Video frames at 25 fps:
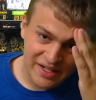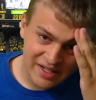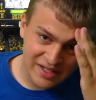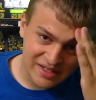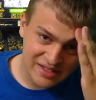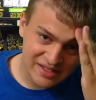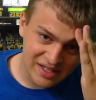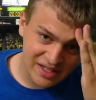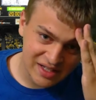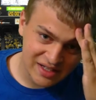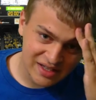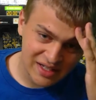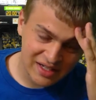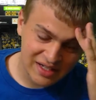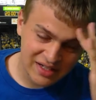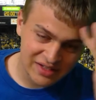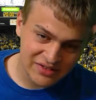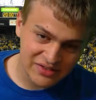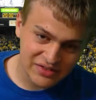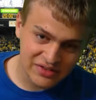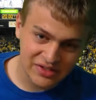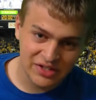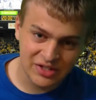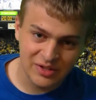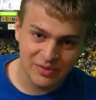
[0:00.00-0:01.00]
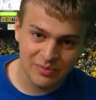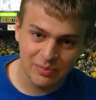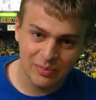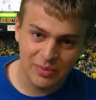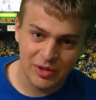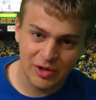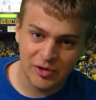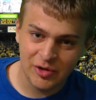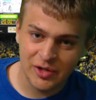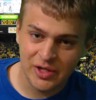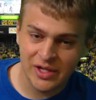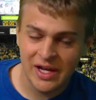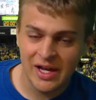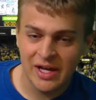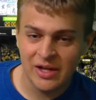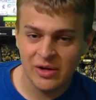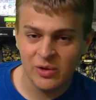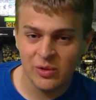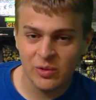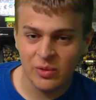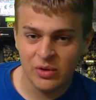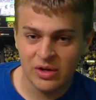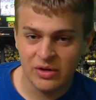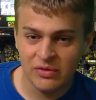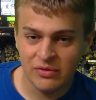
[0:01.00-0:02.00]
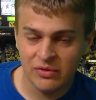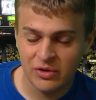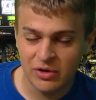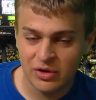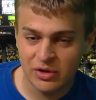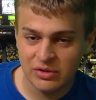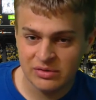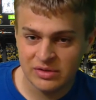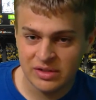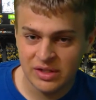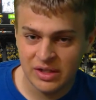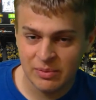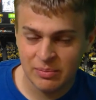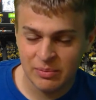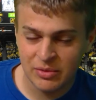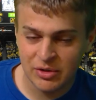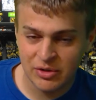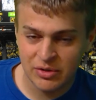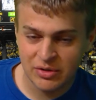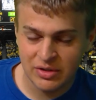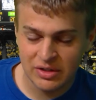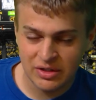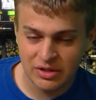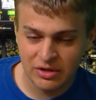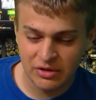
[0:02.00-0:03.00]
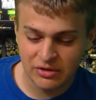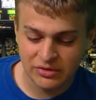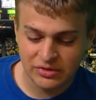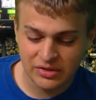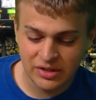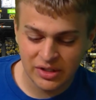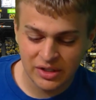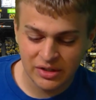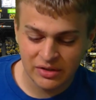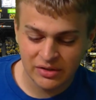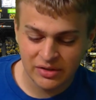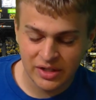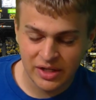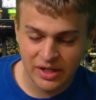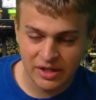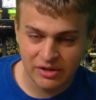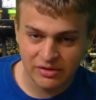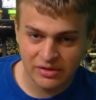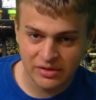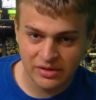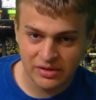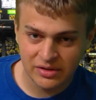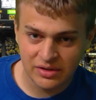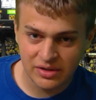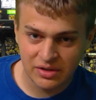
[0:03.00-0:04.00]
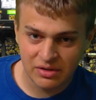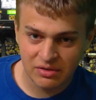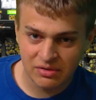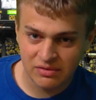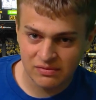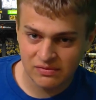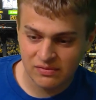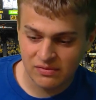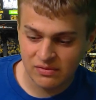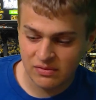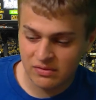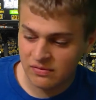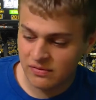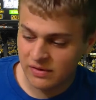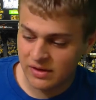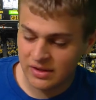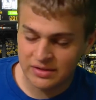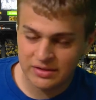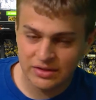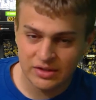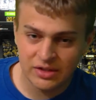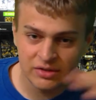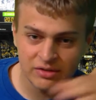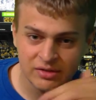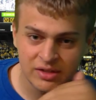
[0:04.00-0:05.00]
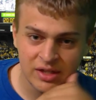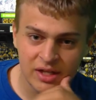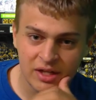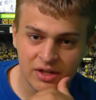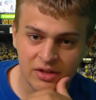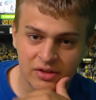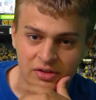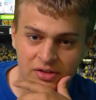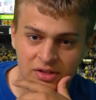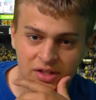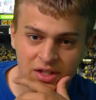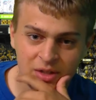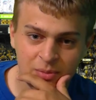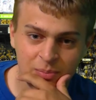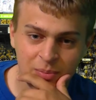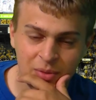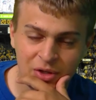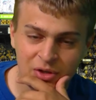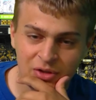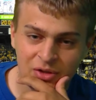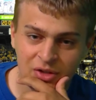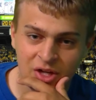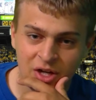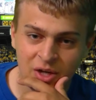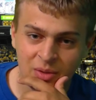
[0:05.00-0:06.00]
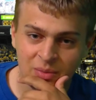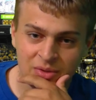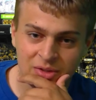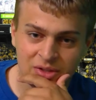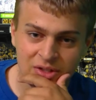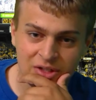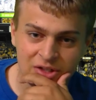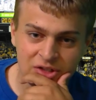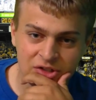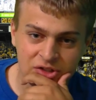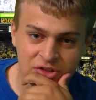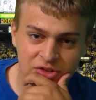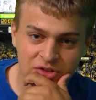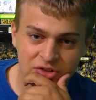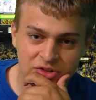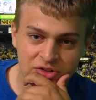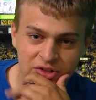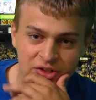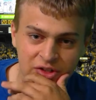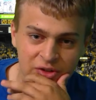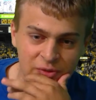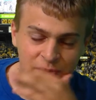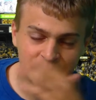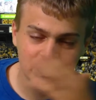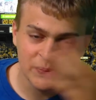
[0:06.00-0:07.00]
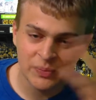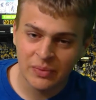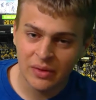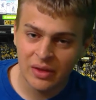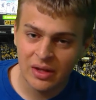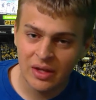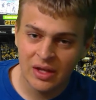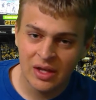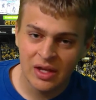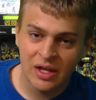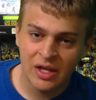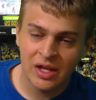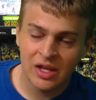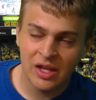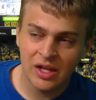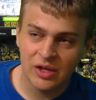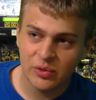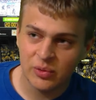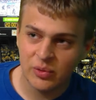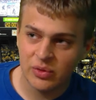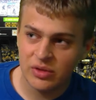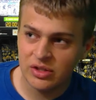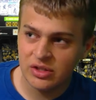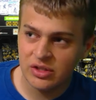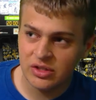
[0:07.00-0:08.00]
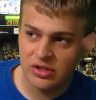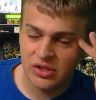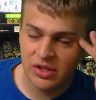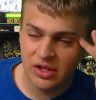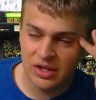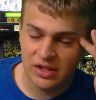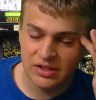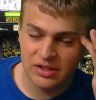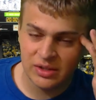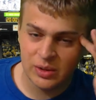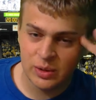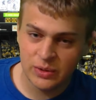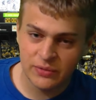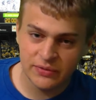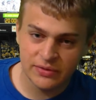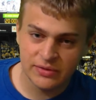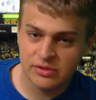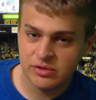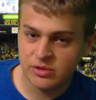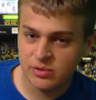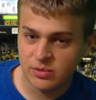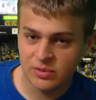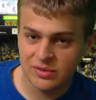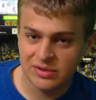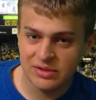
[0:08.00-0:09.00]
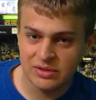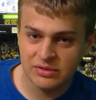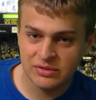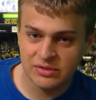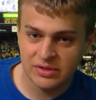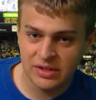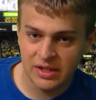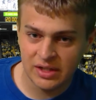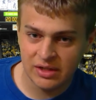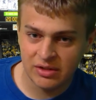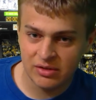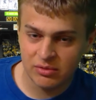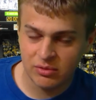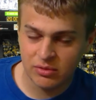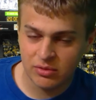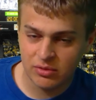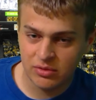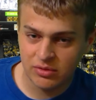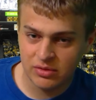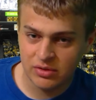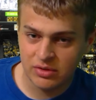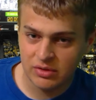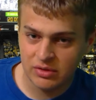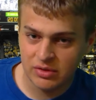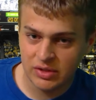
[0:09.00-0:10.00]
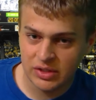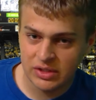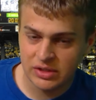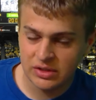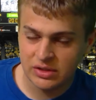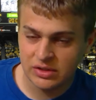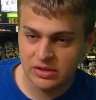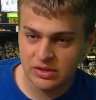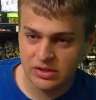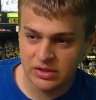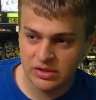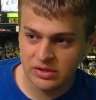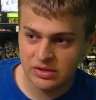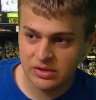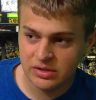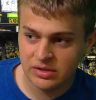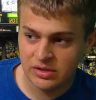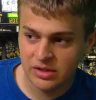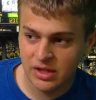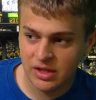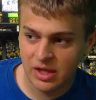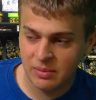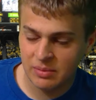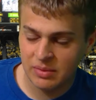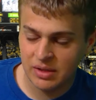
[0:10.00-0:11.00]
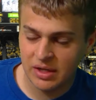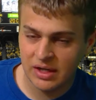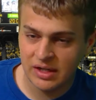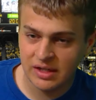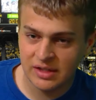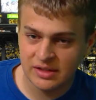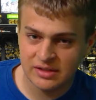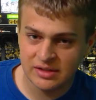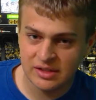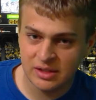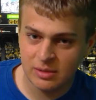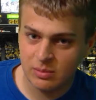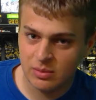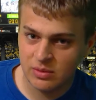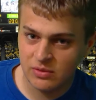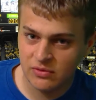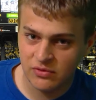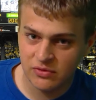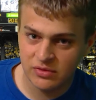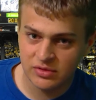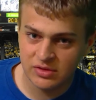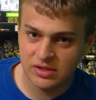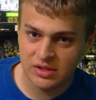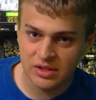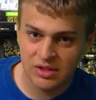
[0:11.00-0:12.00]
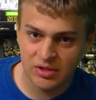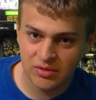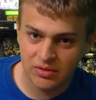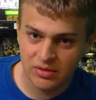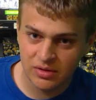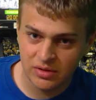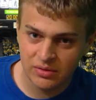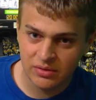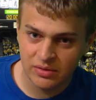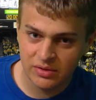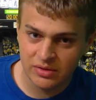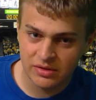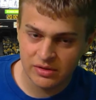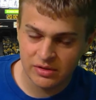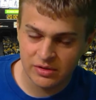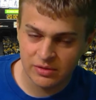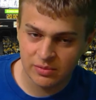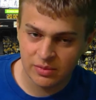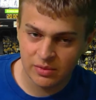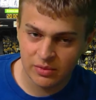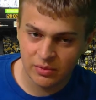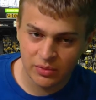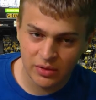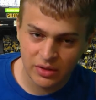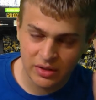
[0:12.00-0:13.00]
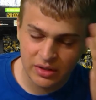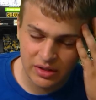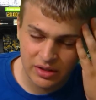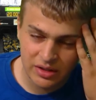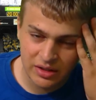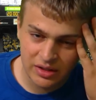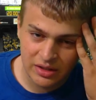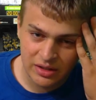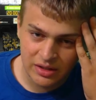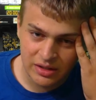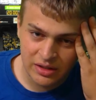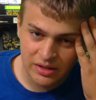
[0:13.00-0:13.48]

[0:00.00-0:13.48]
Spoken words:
is that they can stay in Marriott or whatever Marriott hotel now, a fancy hotel, and get better accommodations. Really, you can't deal with a normal hotel where you can just, I mean, I guess maybe for security reasons, but really,